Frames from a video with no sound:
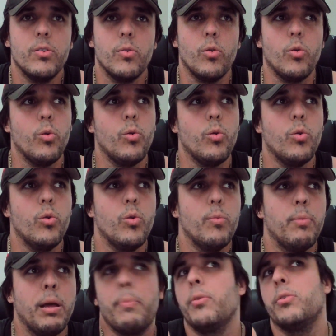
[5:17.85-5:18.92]
or
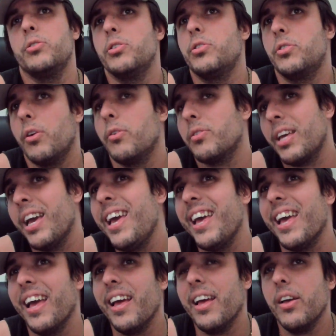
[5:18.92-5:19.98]
people who just don't
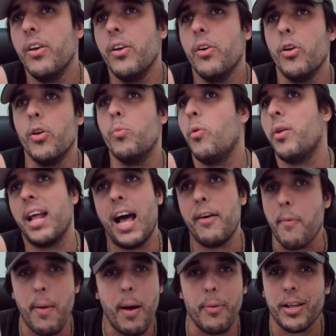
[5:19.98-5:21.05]
care, who want to have
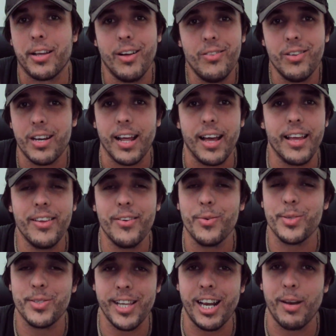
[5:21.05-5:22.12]
a public holiday or
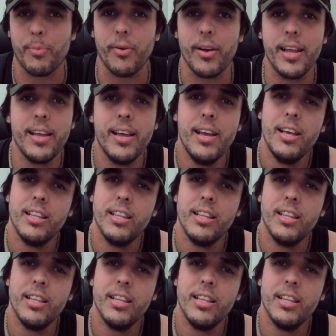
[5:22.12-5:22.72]
celebrate.